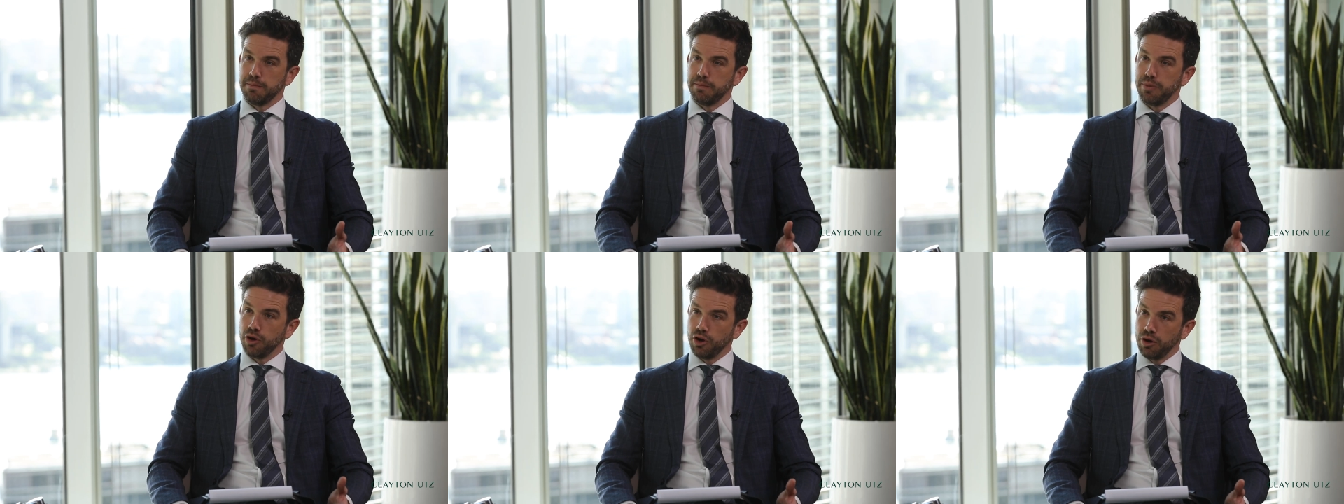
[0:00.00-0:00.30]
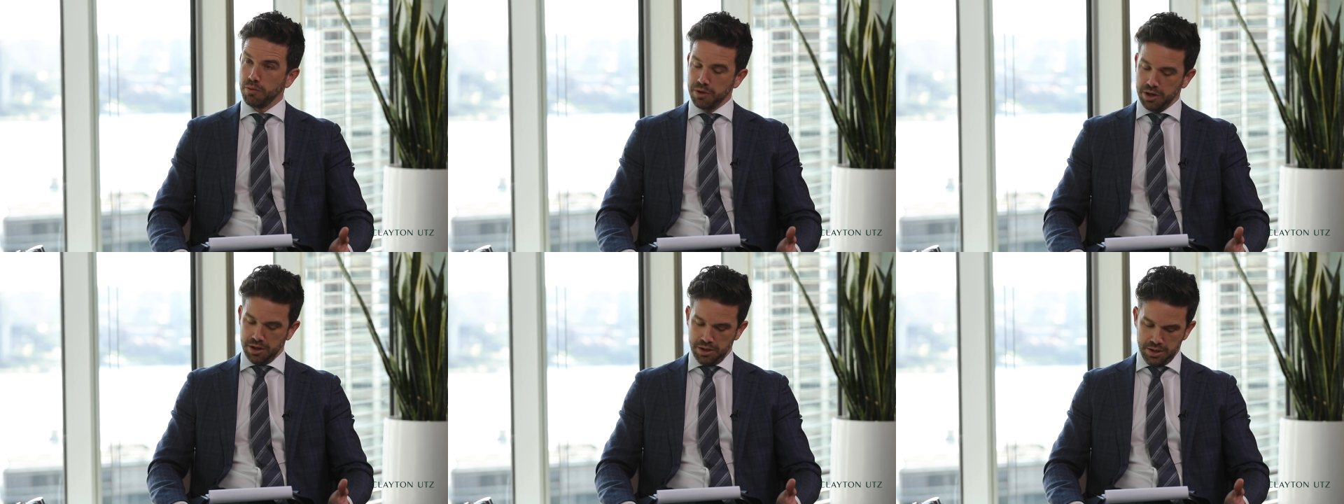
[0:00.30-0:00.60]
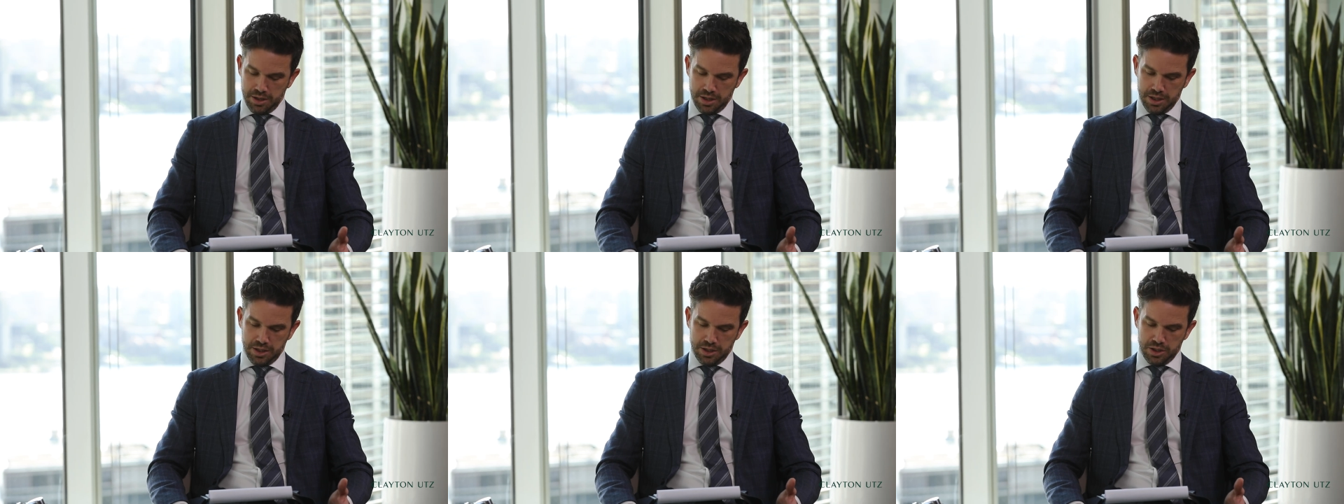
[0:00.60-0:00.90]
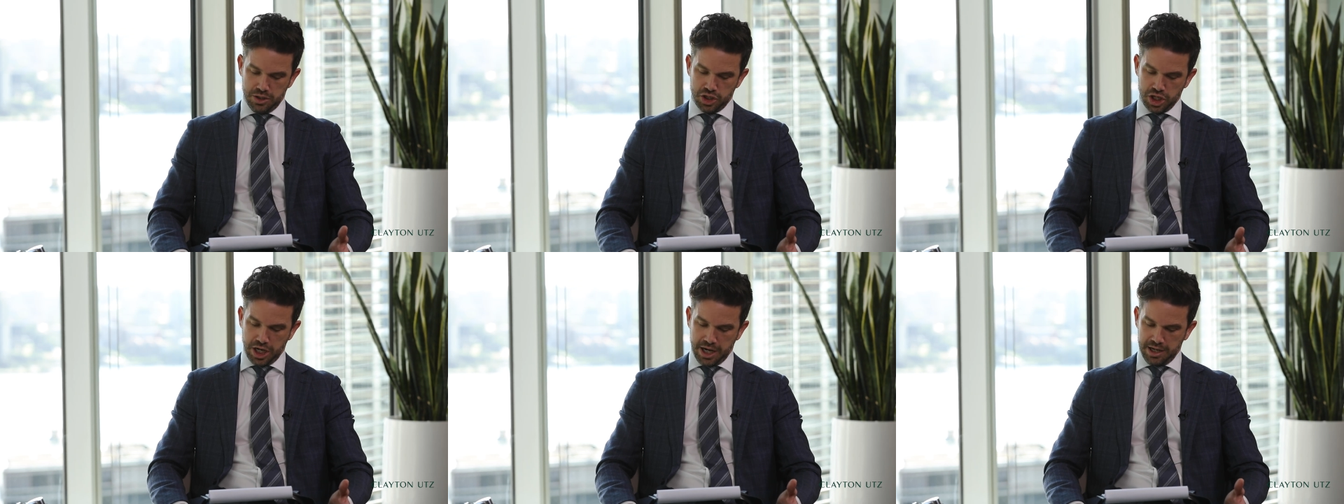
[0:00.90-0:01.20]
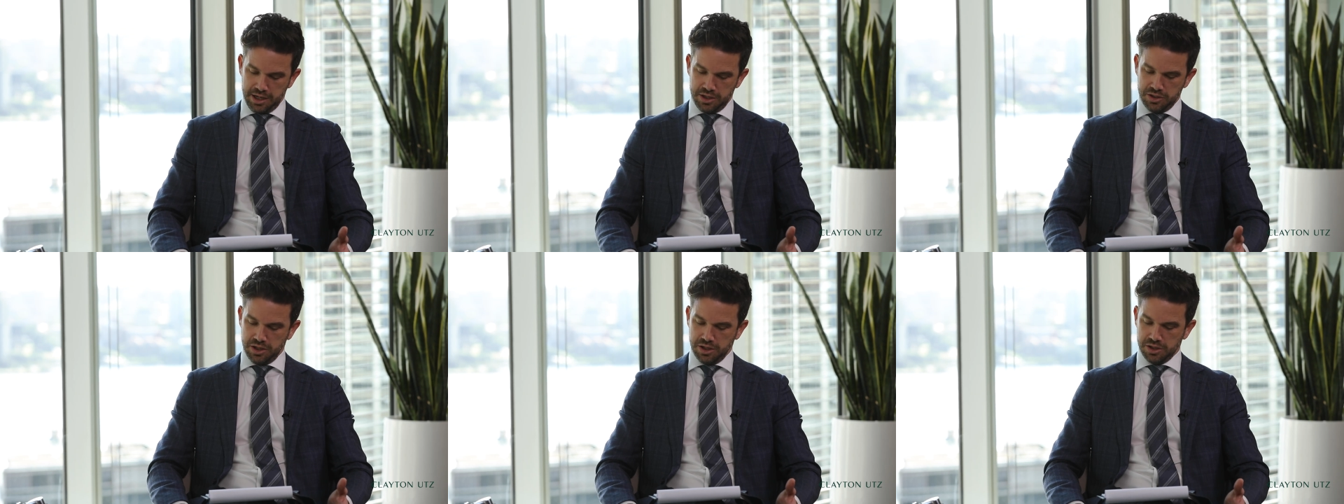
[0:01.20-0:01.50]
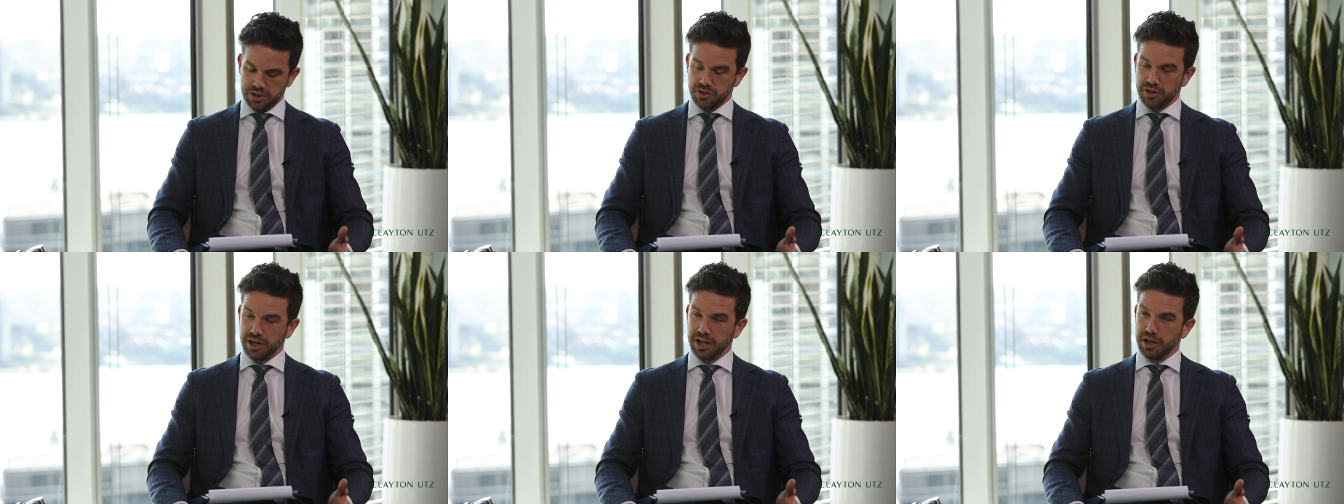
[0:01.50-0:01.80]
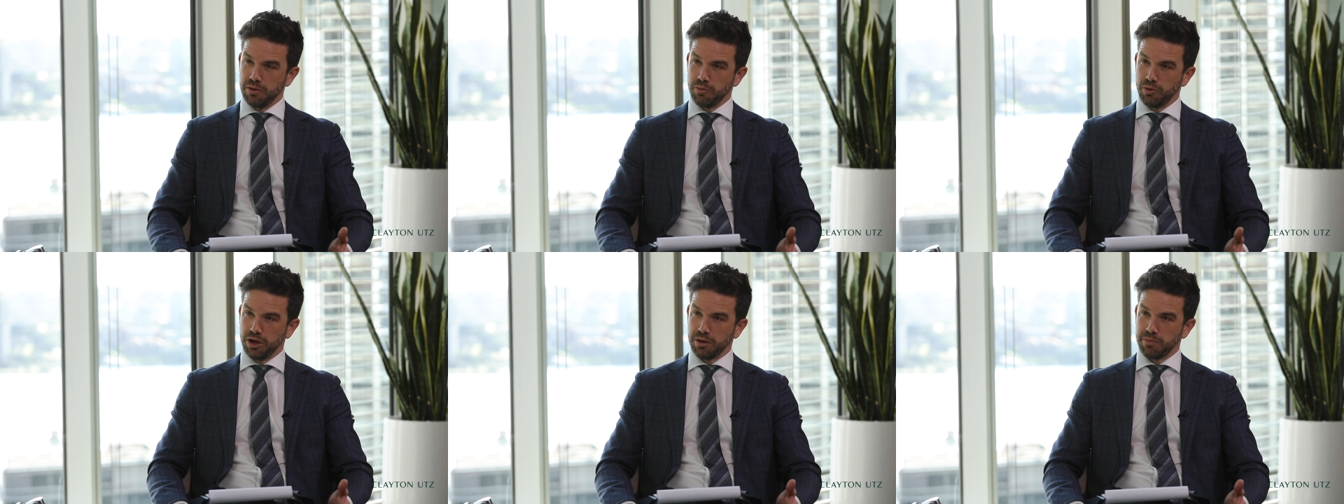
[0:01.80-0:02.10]
permanent change in
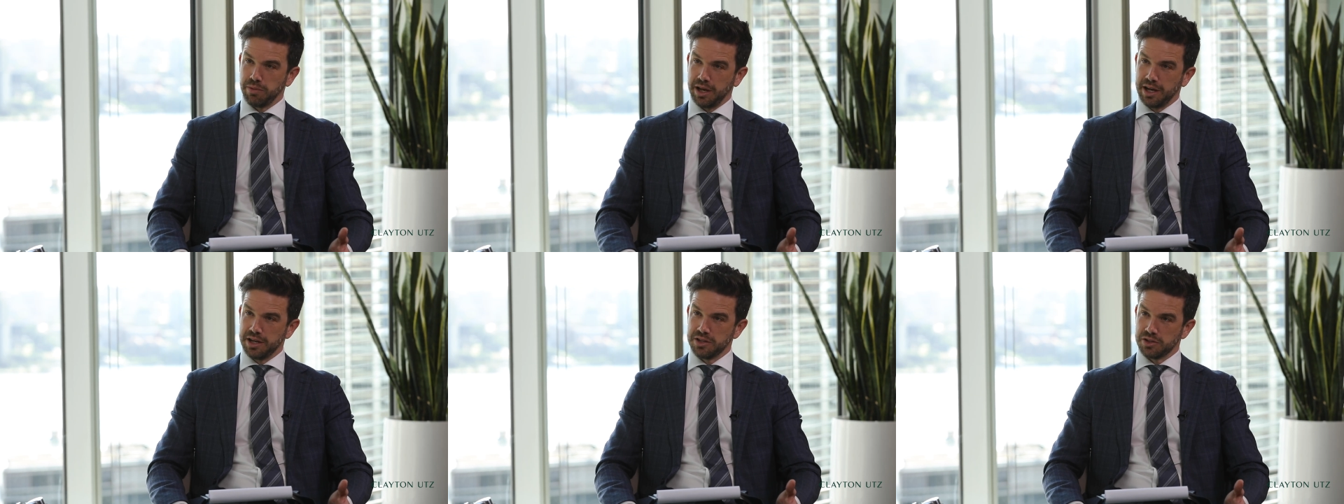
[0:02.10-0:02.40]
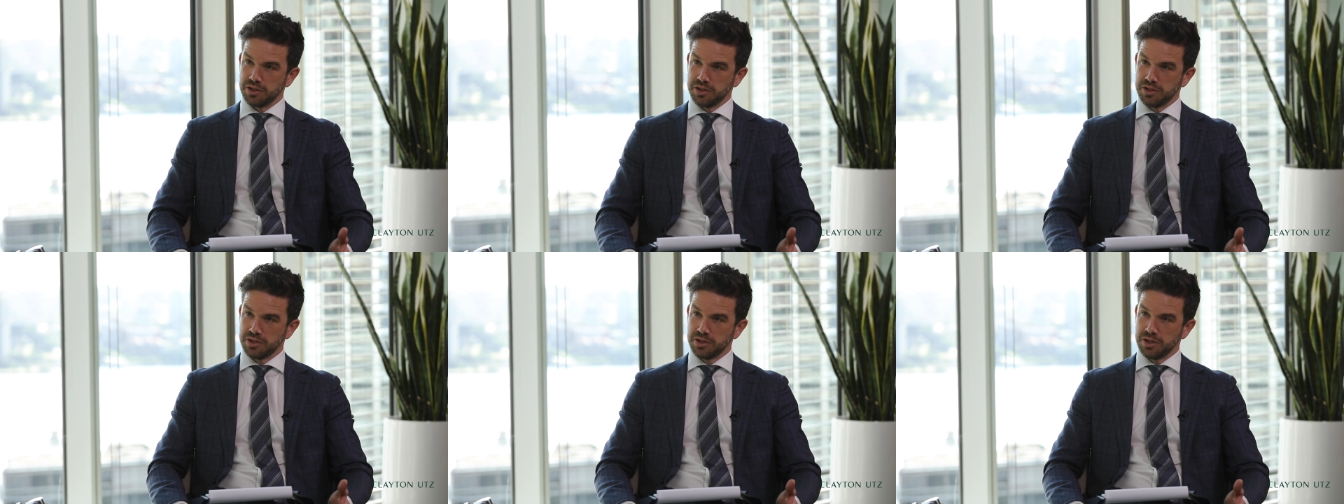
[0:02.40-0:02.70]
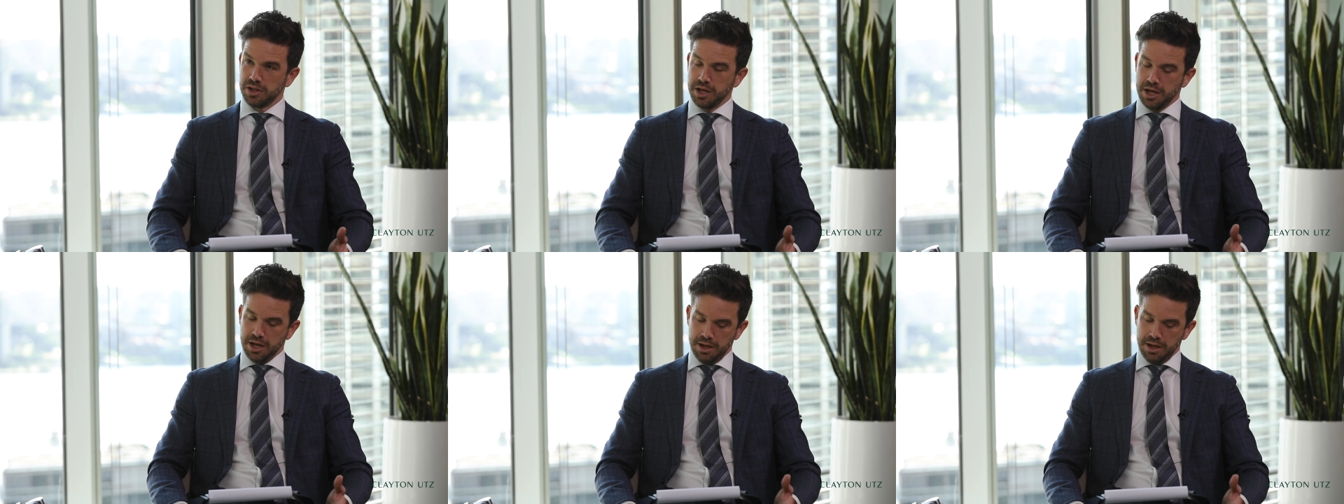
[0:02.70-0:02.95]
Australian workplaces